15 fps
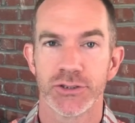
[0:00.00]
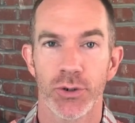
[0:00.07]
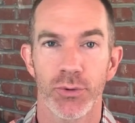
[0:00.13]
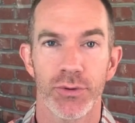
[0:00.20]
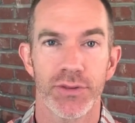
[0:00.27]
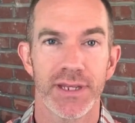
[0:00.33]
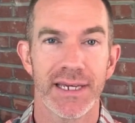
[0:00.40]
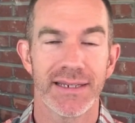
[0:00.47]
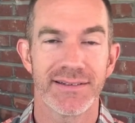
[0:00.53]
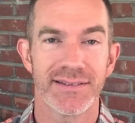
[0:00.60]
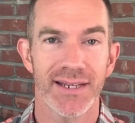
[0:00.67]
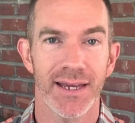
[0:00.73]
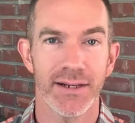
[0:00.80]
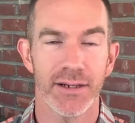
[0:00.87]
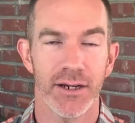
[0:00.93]
So the
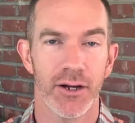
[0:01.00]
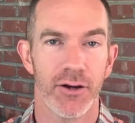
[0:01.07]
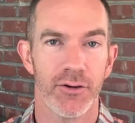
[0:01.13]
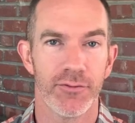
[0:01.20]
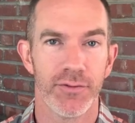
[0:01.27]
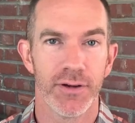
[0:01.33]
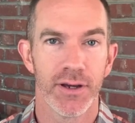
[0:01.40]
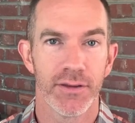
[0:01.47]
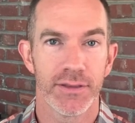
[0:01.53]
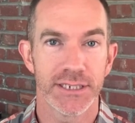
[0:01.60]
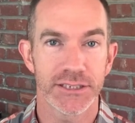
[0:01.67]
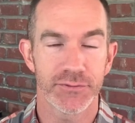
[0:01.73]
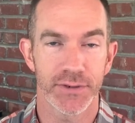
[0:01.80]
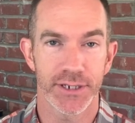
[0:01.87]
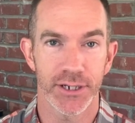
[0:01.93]
intent of
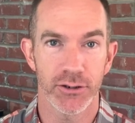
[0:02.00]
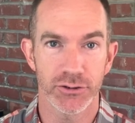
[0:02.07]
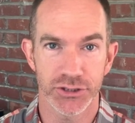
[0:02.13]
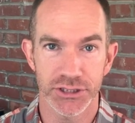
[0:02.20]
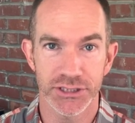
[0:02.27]
this video